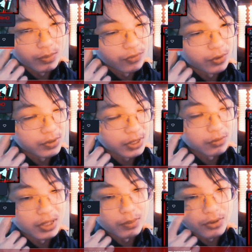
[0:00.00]
Before it was like
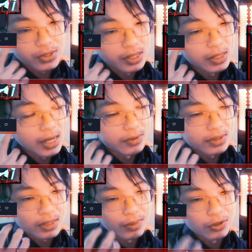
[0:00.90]
20%. Now
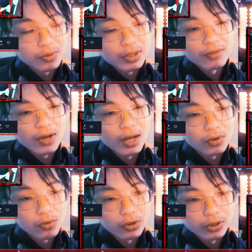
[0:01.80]
it's about 25, a
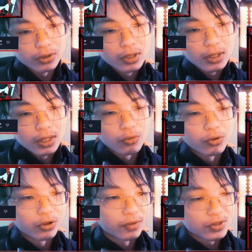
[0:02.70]
quarter
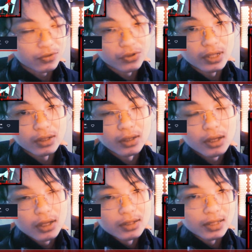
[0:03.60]
of the screen
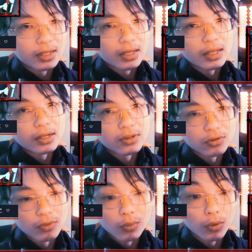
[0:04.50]
dedicated to
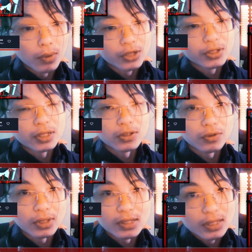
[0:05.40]
what we're watching. So you
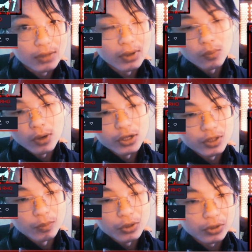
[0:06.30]
can see what I'm
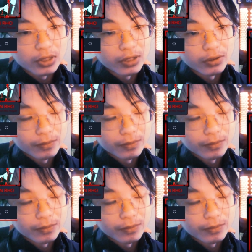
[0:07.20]
watching much more clearer.